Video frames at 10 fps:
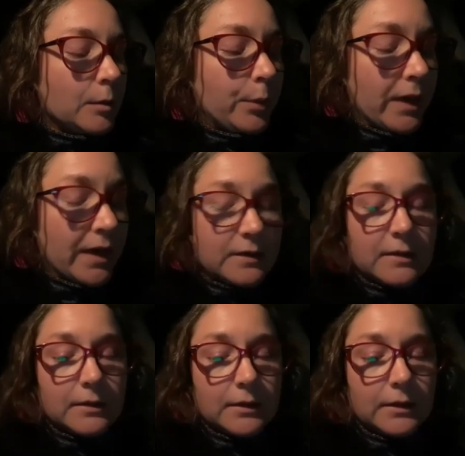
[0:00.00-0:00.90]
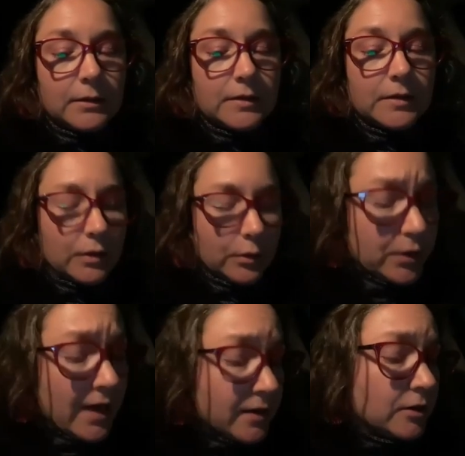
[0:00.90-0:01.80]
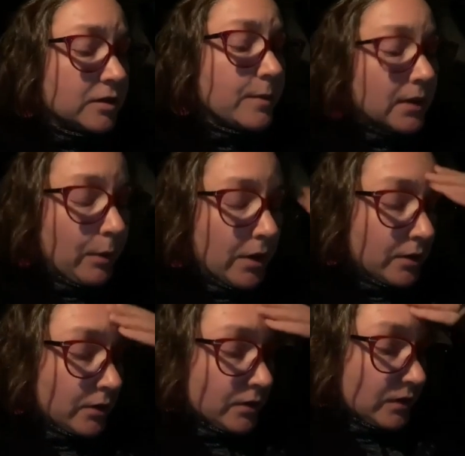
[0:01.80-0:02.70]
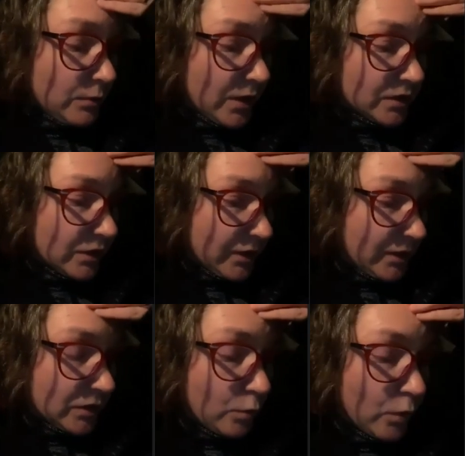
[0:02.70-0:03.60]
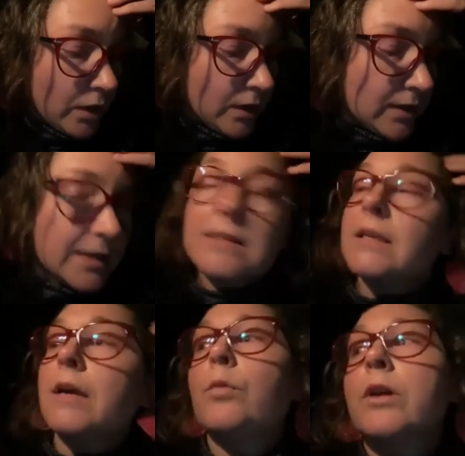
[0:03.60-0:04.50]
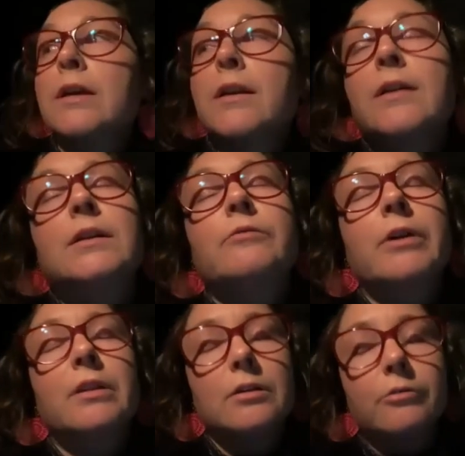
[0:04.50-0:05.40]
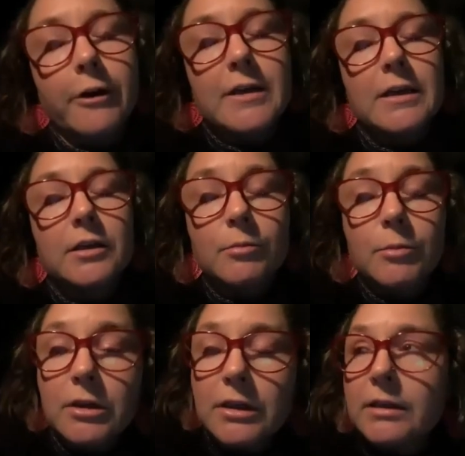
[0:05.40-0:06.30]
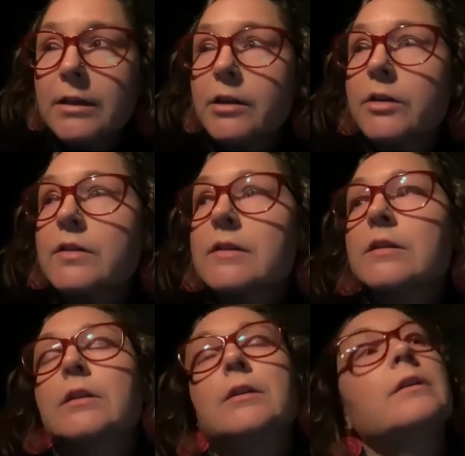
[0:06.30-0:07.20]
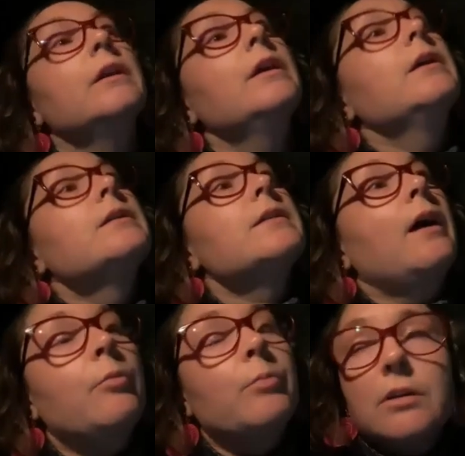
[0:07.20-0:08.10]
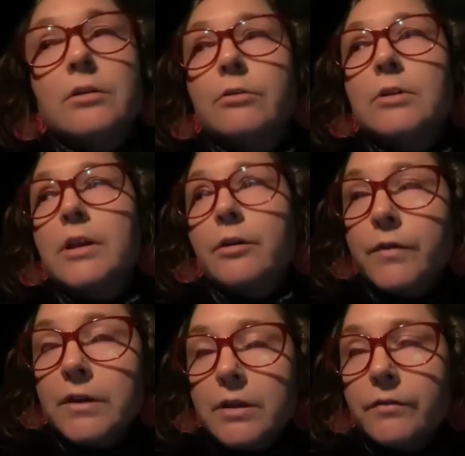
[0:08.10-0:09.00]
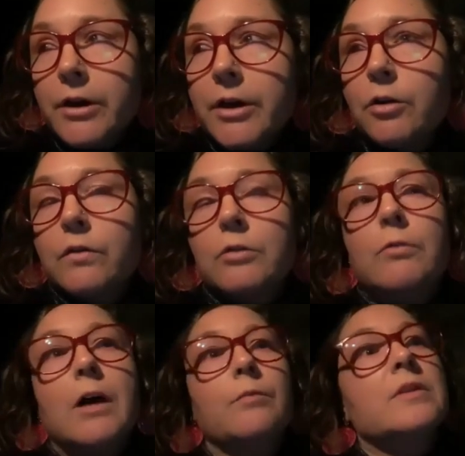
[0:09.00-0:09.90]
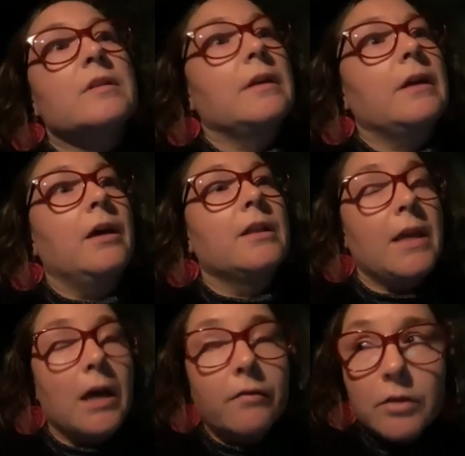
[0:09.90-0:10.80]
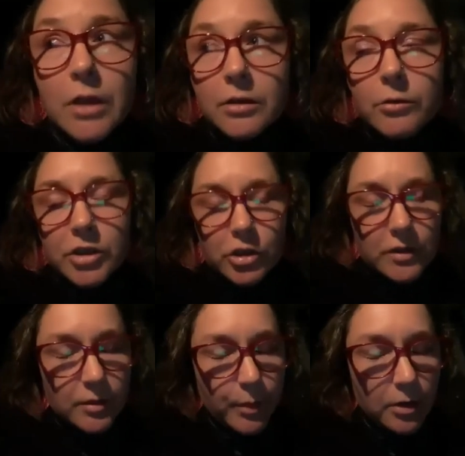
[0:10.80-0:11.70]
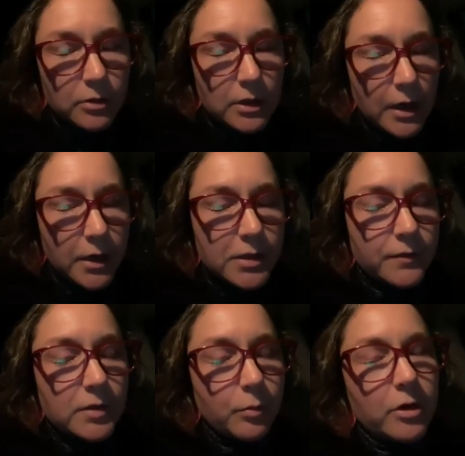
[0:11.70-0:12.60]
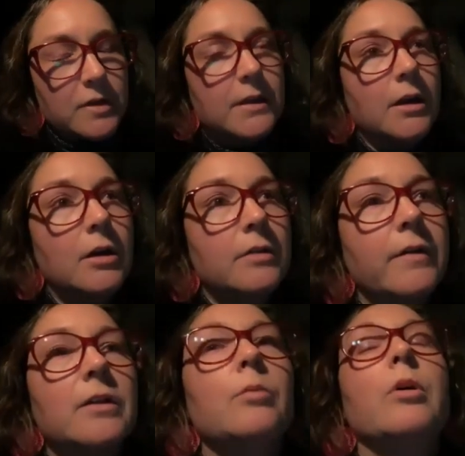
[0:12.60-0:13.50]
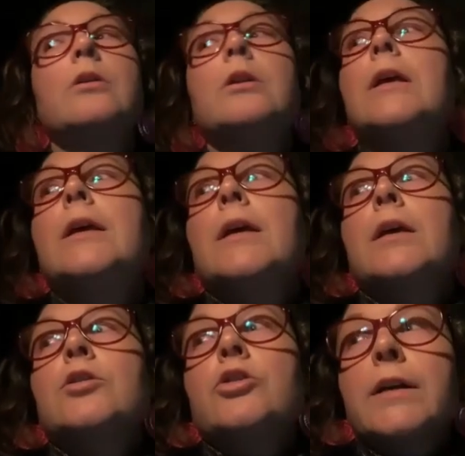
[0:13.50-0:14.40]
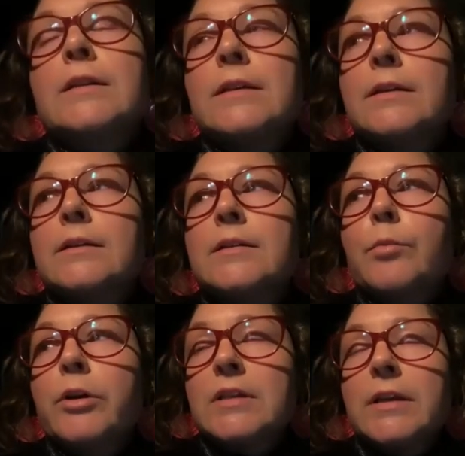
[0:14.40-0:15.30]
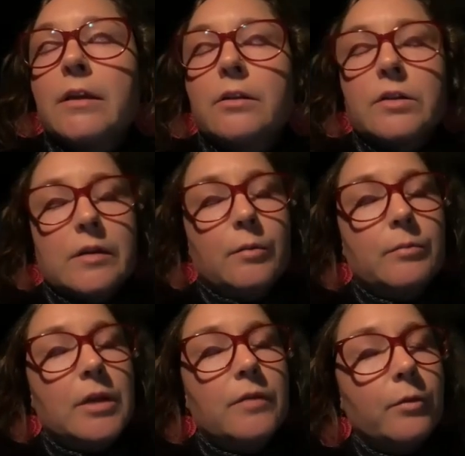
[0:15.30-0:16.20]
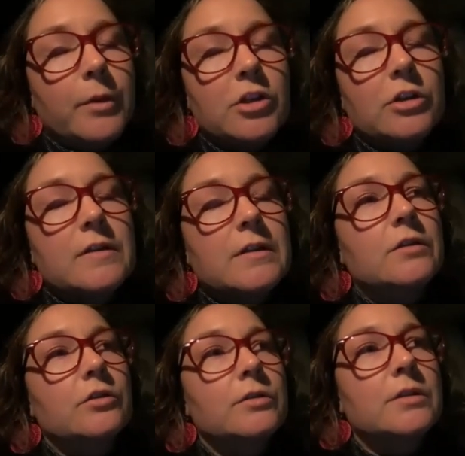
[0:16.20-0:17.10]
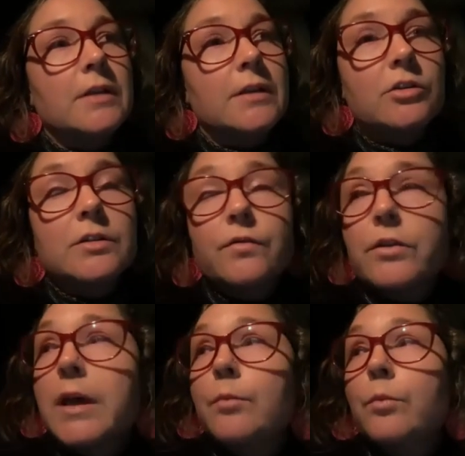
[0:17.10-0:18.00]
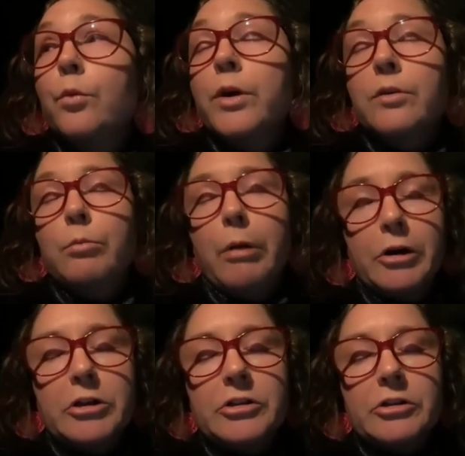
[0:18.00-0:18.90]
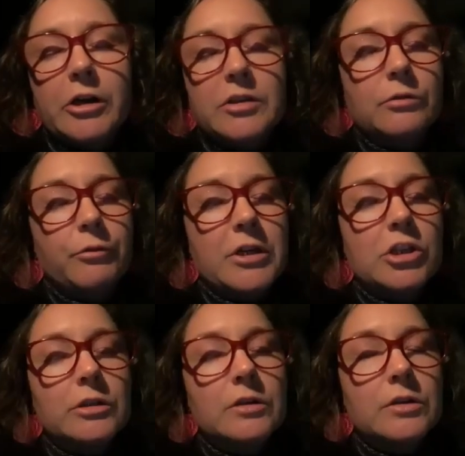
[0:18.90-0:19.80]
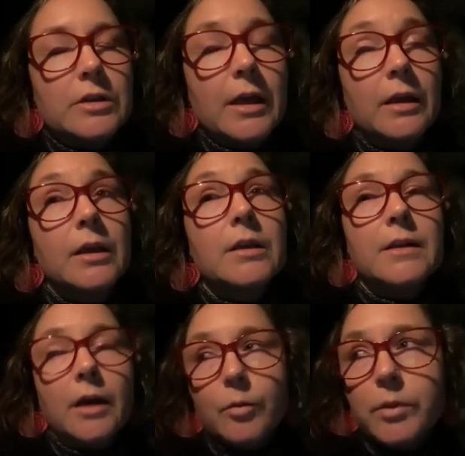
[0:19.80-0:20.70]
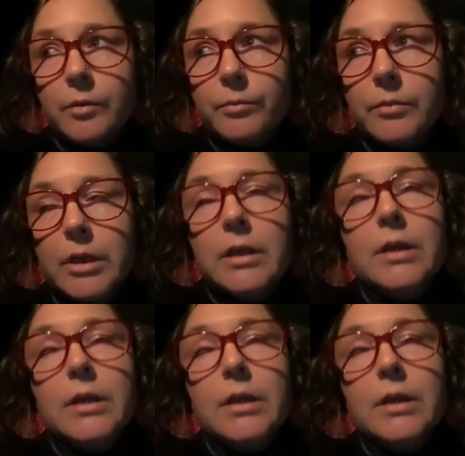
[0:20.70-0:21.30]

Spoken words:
But so yeah, there's many partners who are starting to work on this, and we're connecting with Ukrainian community leaders to help. You know, they're feeling very overwhelmed. They have a lot of questions about the kinds of supports that are available, and trying to put together some information sessions for them with partners across the region to help them